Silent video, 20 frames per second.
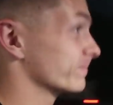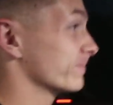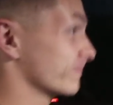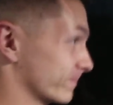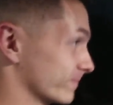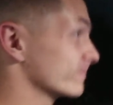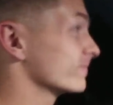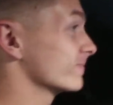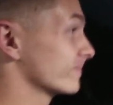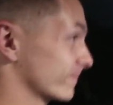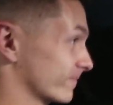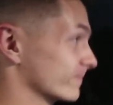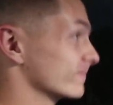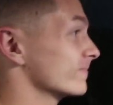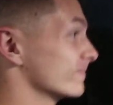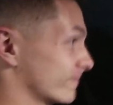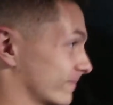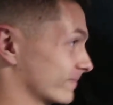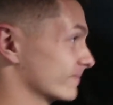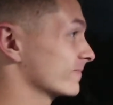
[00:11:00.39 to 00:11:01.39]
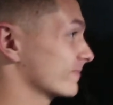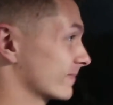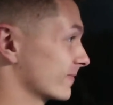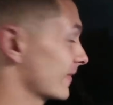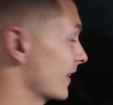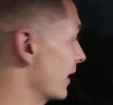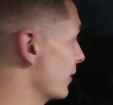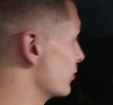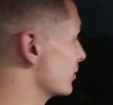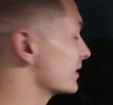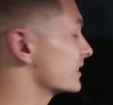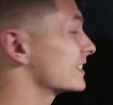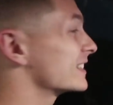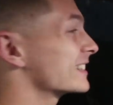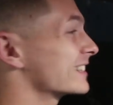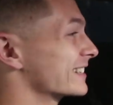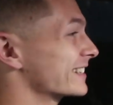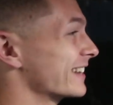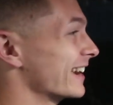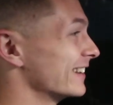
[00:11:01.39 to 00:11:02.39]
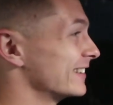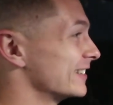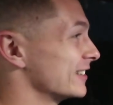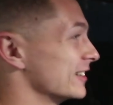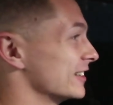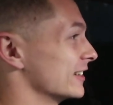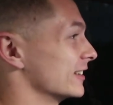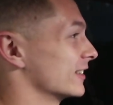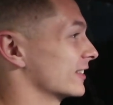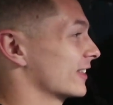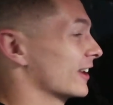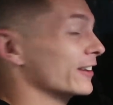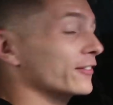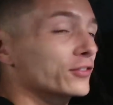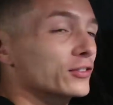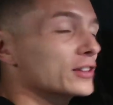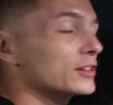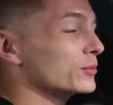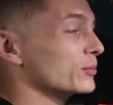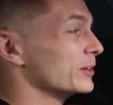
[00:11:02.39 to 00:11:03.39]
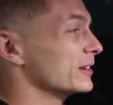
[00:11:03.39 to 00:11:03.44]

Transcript: low trees. It was sketchy. Thankfully,